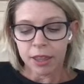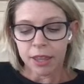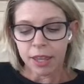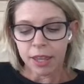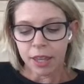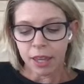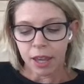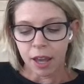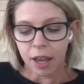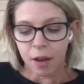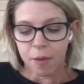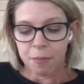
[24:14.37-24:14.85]

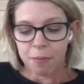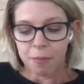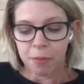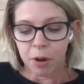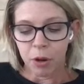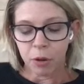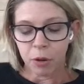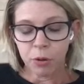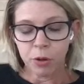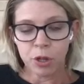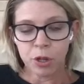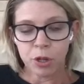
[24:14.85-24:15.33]
the
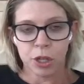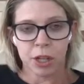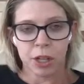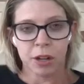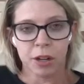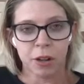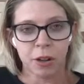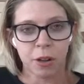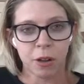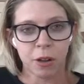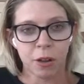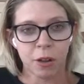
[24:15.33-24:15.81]

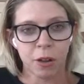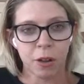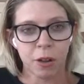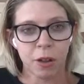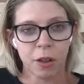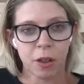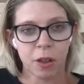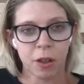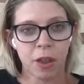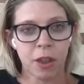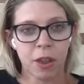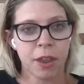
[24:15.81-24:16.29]

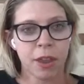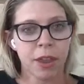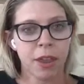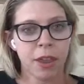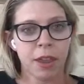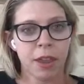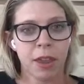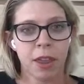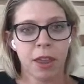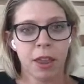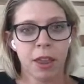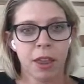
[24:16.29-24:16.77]
emotional
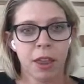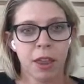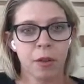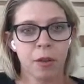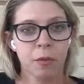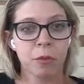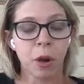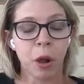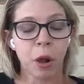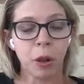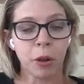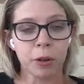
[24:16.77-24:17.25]

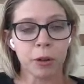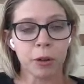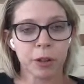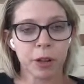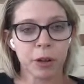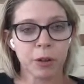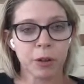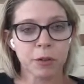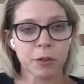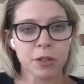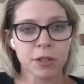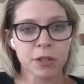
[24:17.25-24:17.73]
roller
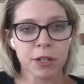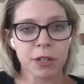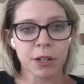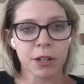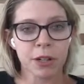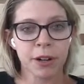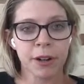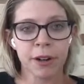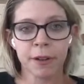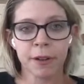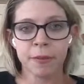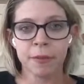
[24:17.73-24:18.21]

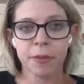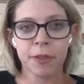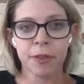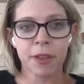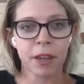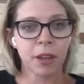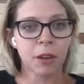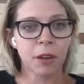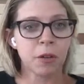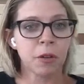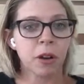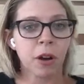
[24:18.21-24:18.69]
coaster
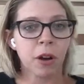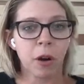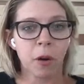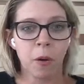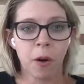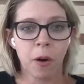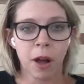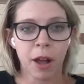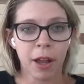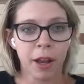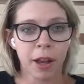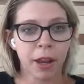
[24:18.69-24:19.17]
that you
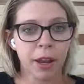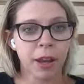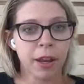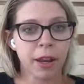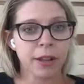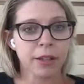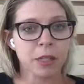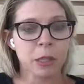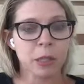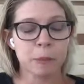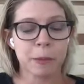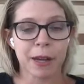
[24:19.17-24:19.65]
go on,
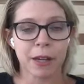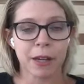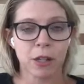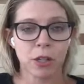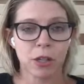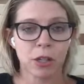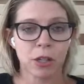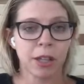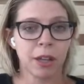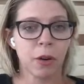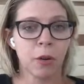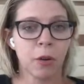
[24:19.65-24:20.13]

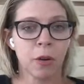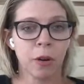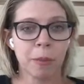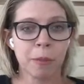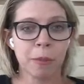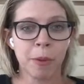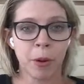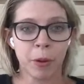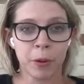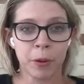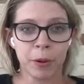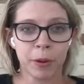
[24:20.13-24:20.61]
especially
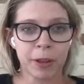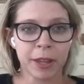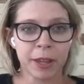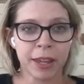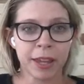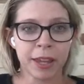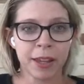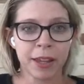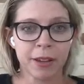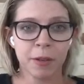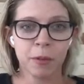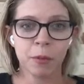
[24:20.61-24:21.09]

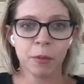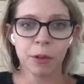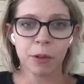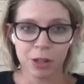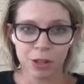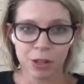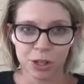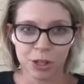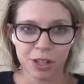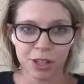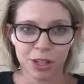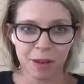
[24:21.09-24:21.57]
hormonally,
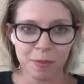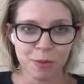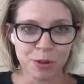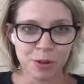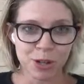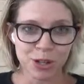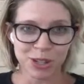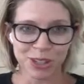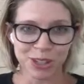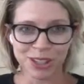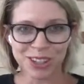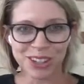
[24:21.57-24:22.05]
which I'm
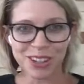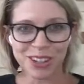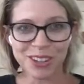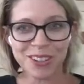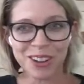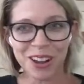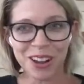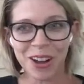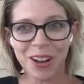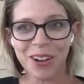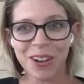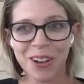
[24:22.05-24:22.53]
sure
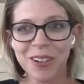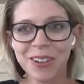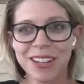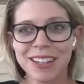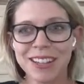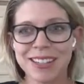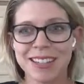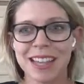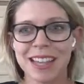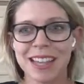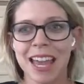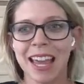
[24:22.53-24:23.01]

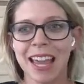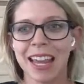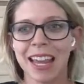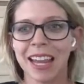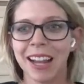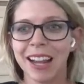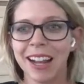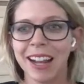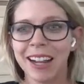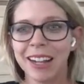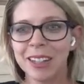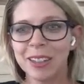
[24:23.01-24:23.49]
is
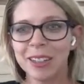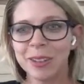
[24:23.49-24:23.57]
like,